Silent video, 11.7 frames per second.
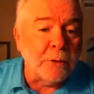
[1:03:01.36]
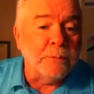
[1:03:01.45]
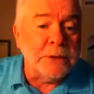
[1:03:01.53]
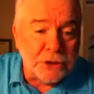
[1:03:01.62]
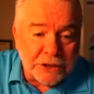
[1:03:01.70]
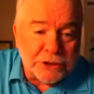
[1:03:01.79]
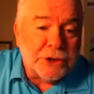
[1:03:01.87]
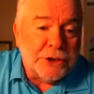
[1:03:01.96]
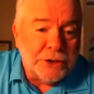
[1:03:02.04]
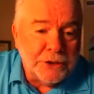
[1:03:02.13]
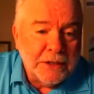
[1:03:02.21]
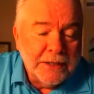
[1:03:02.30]

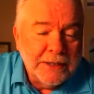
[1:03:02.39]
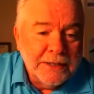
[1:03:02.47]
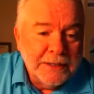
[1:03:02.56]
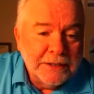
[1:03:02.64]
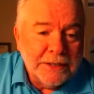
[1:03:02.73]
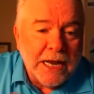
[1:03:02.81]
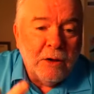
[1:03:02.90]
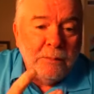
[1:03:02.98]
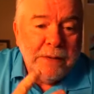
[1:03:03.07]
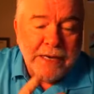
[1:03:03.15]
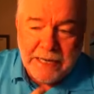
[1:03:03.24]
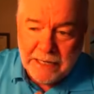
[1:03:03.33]
positioned to help
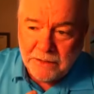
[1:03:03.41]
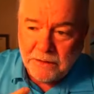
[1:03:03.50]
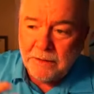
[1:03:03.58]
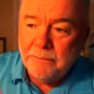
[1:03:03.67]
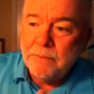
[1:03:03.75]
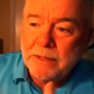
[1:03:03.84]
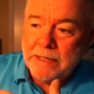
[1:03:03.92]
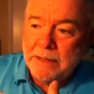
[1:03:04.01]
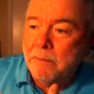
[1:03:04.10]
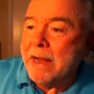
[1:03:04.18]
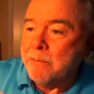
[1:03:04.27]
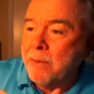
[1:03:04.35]
me heal than
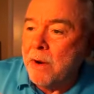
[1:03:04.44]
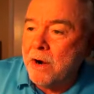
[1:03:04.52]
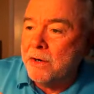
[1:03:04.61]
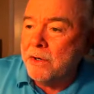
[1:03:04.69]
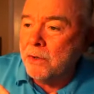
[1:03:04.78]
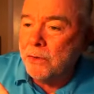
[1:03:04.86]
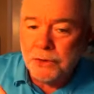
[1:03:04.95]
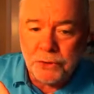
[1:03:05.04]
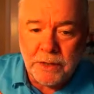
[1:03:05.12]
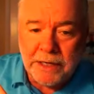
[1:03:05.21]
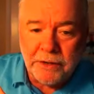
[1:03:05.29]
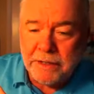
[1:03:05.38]
my partner who's
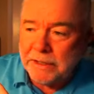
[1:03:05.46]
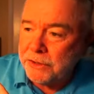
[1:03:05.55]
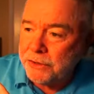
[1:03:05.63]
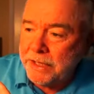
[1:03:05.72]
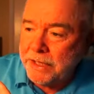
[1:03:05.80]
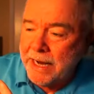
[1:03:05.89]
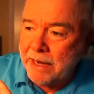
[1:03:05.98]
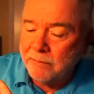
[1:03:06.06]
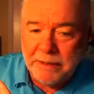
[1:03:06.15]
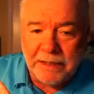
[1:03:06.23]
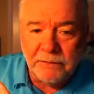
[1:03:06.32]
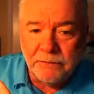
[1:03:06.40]
triggering the shit out of
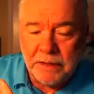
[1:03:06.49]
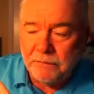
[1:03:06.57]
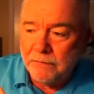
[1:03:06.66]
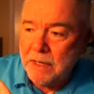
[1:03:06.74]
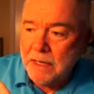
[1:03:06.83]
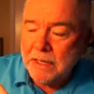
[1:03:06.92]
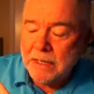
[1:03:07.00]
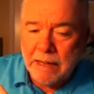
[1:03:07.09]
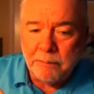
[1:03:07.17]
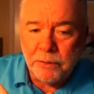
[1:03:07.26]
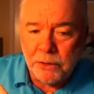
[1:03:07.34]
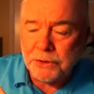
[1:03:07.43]
me if, if
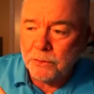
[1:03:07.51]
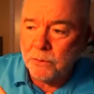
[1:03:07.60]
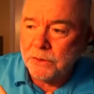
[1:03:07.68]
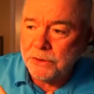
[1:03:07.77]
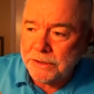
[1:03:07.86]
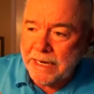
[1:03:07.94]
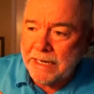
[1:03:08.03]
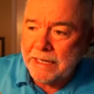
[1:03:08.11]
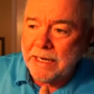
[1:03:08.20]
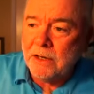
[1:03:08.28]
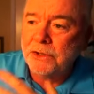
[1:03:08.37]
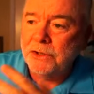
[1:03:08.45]
that person will stay
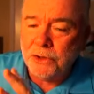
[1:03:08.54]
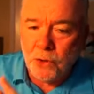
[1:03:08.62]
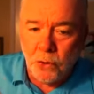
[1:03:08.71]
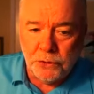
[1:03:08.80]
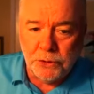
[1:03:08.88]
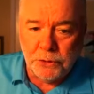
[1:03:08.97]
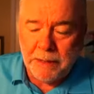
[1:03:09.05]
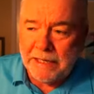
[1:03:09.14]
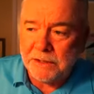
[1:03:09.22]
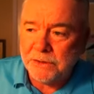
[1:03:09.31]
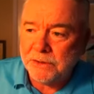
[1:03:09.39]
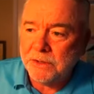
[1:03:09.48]
there and just hold
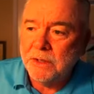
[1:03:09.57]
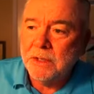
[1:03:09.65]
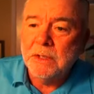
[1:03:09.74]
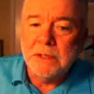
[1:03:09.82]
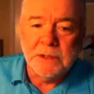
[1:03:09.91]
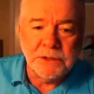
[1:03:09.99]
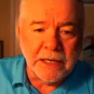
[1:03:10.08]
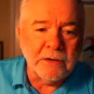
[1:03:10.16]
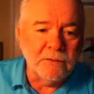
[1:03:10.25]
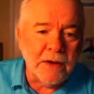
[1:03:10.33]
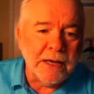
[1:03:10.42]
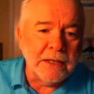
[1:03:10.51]
space because i
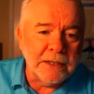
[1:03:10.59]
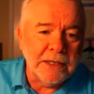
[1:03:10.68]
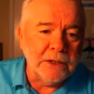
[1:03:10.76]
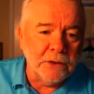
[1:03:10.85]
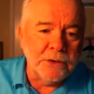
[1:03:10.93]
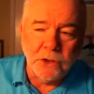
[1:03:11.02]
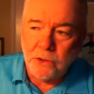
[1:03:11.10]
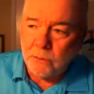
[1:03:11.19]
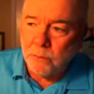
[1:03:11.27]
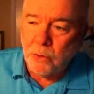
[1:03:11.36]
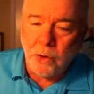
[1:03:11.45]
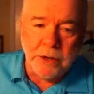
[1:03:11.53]
can find, heal the little
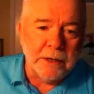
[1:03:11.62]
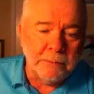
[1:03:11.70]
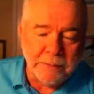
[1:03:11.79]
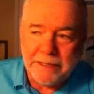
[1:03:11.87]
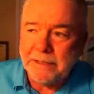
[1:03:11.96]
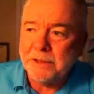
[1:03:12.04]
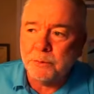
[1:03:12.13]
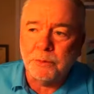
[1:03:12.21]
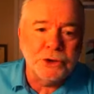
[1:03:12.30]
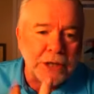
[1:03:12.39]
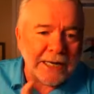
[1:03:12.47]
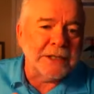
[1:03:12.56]
boy in me that's
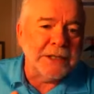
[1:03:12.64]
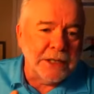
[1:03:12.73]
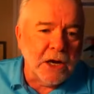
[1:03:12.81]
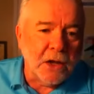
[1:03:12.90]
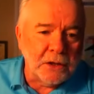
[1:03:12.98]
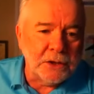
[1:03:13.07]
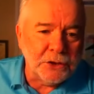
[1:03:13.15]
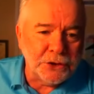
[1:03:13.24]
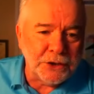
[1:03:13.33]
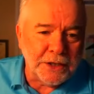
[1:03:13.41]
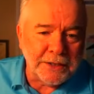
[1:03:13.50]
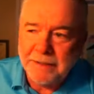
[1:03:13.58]
projecting all this
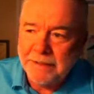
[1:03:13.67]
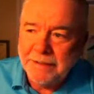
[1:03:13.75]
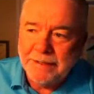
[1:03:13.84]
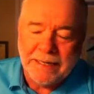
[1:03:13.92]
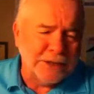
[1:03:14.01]
shit mm.